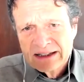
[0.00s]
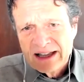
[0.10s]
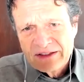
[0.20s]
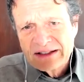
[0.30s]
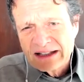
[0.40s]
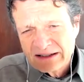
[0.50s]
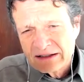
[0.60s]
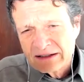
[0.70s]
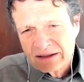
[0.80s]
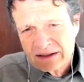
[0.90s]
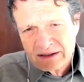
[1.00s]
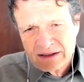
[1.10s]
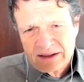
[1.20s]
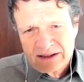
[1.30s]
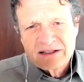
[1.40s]
I think that's a
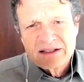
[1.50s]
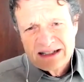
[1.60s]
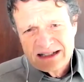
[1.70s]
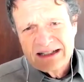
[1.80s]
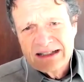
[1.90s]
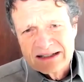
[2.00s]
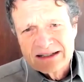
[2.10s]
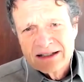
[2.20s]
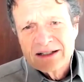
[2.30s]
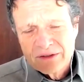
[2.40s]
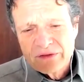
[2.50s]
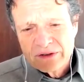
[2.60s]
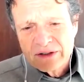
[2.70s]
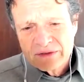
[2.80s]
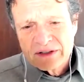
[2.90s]
that's a disease of a,
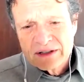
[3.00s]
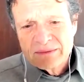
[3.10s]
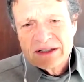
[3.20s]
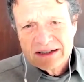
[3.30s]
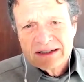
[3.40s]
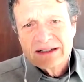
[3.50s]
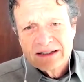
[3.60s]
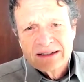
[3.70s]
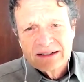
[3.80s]
of the community.